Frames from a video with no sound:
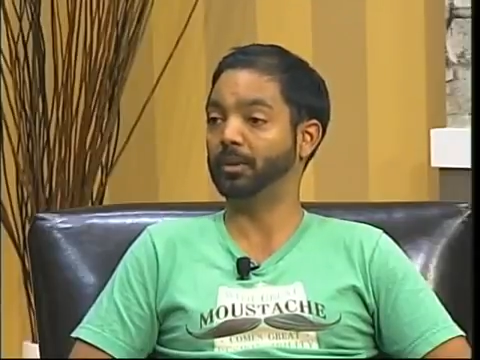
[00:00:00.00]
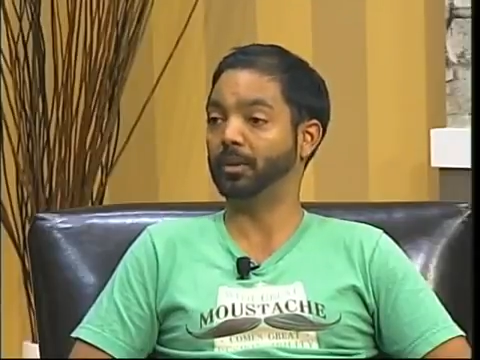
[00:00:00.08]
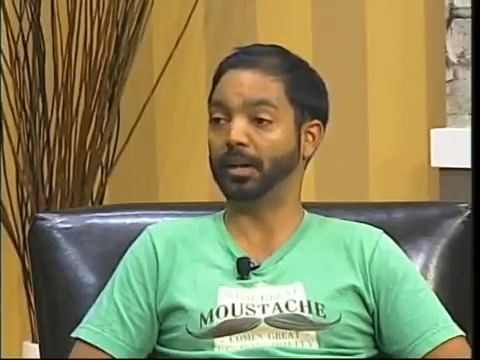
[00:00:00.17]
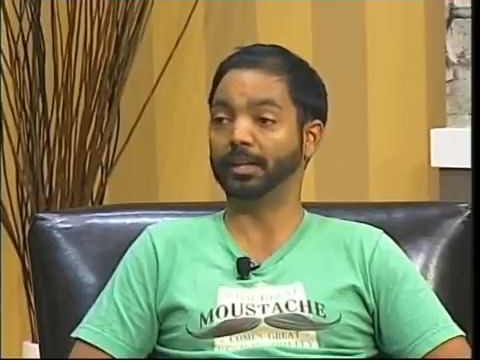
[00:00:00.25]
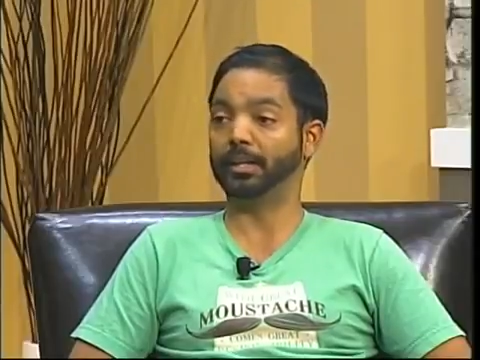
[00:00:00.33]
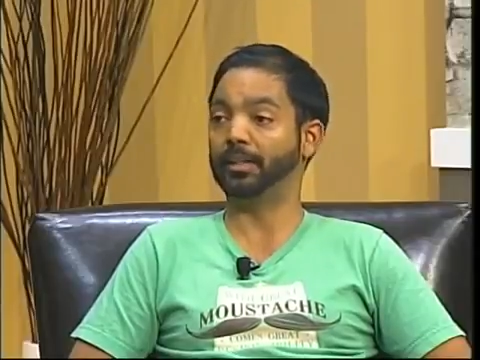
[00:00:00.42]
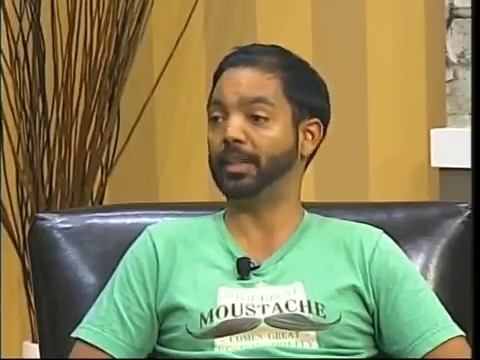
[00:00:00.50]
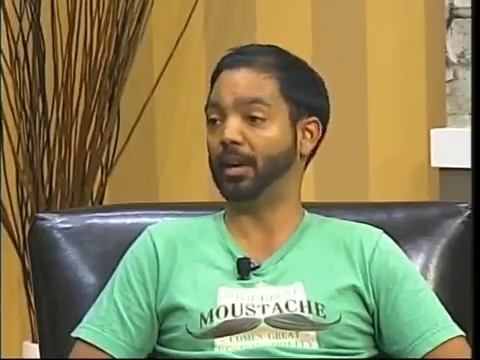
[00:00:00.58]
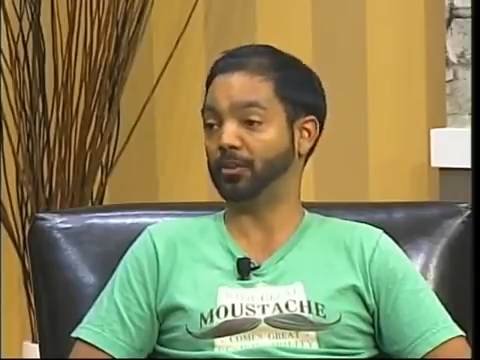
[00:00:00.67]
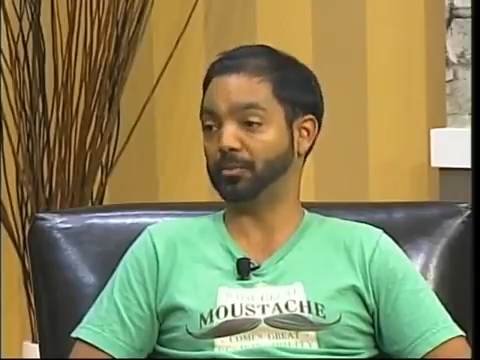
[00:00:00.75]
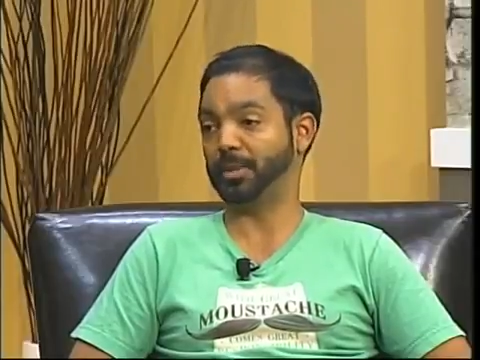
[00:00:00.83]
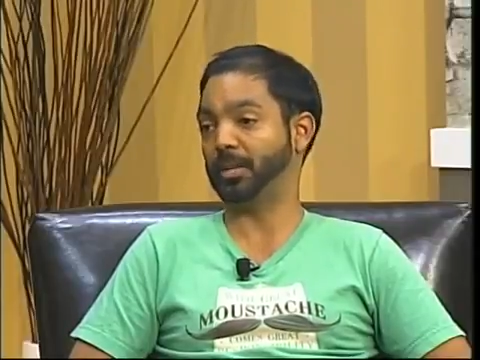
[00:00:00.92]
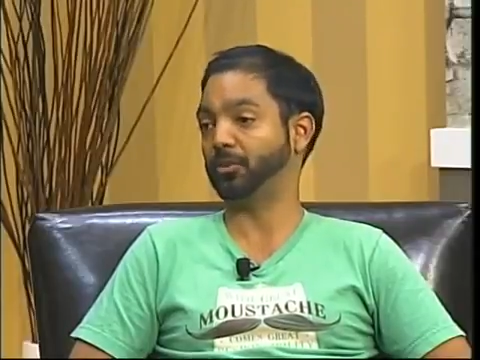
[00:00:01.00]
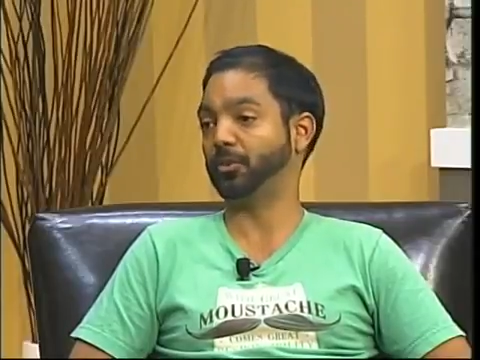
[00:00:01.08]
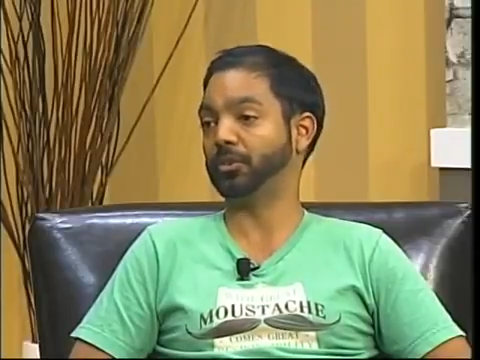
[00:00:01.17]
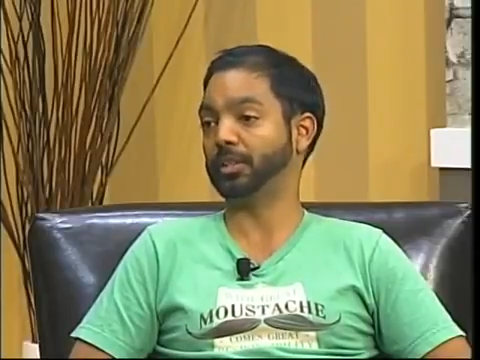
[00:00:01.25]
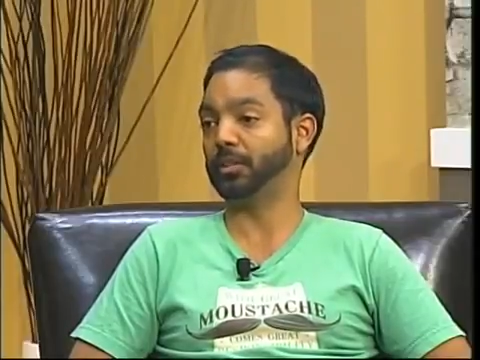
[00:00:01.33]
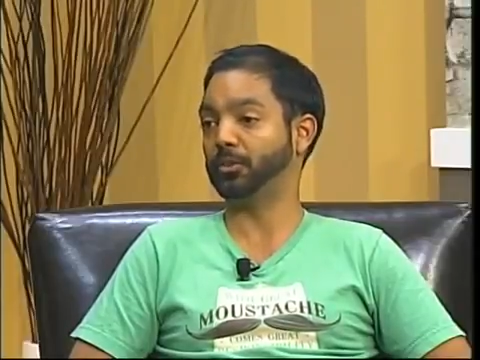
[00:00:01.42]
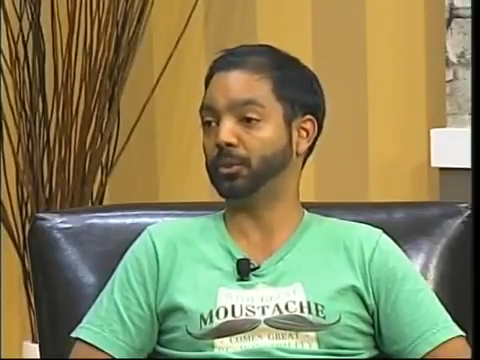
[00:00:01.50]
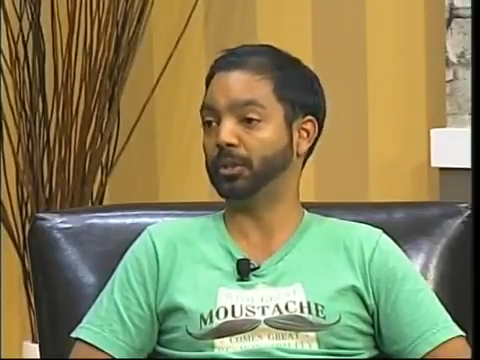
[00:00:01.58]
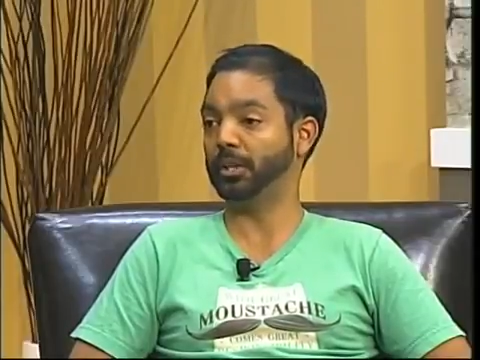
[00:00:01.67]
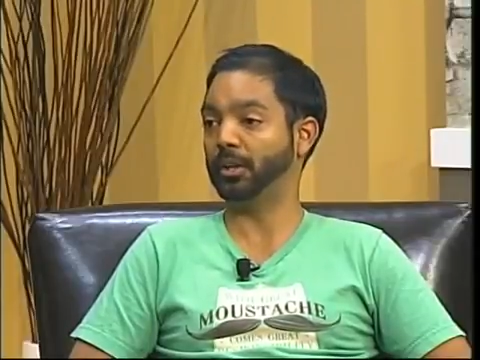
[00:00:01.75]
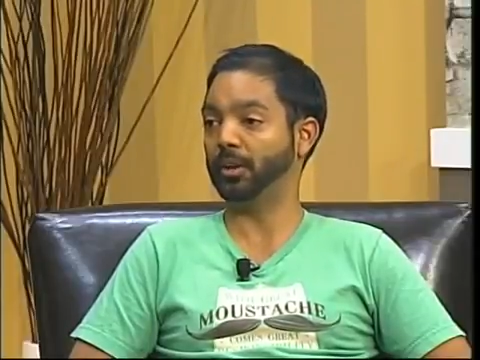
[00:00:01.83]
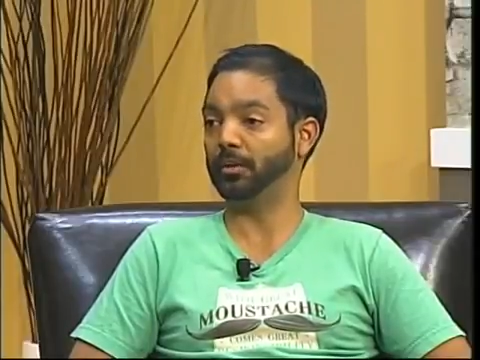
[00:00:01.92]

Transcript: I need 1,000 pencils to get through the year.